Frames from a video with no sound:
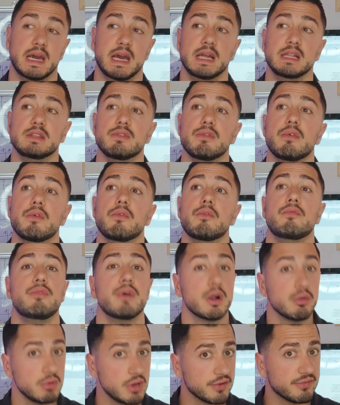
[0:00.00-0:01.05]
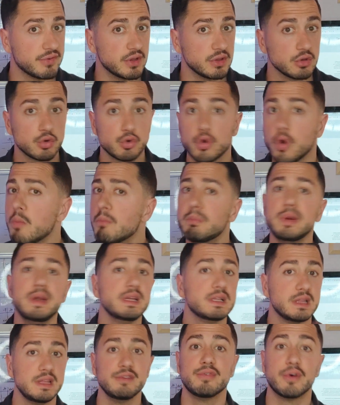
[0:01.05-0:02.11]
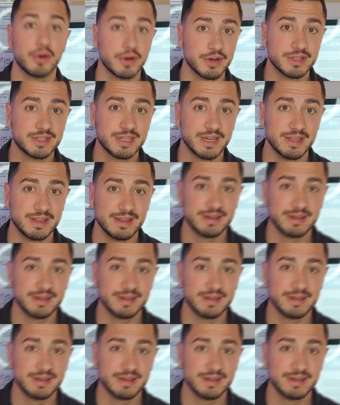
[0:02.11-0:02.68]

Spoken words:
and very often completely forgotten.